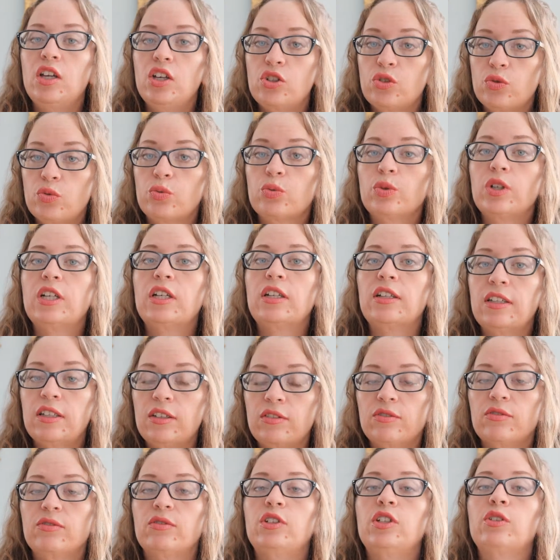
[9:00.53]
is
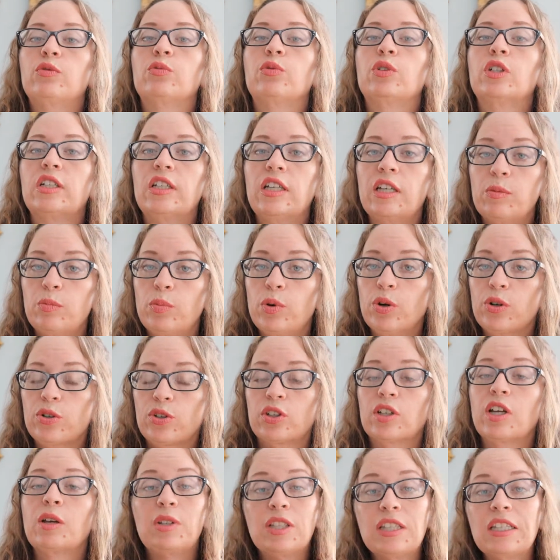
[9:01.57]
really, really
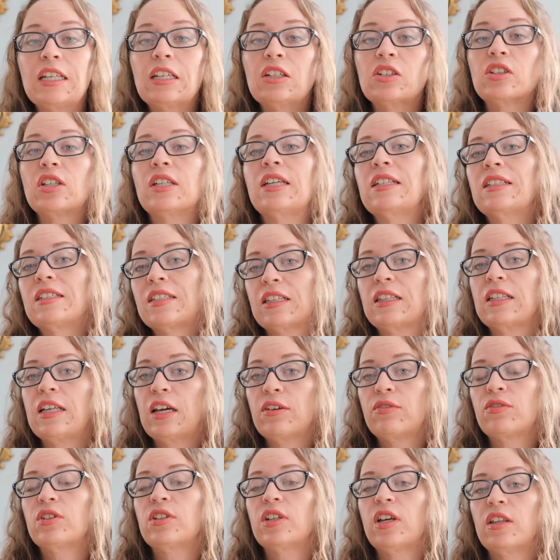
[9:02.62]
important. I mean, literally, it's a
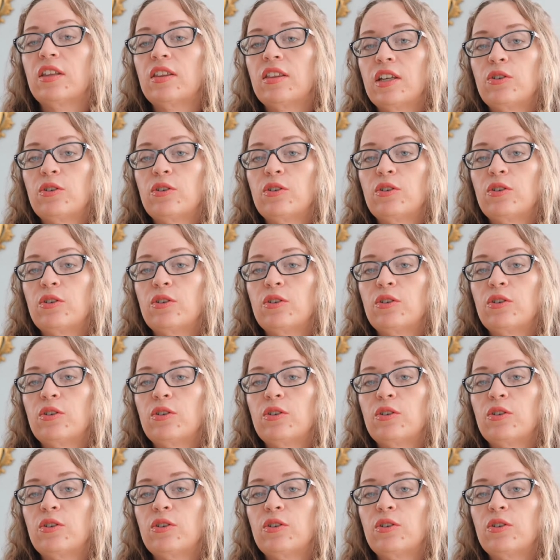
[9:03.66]
life or death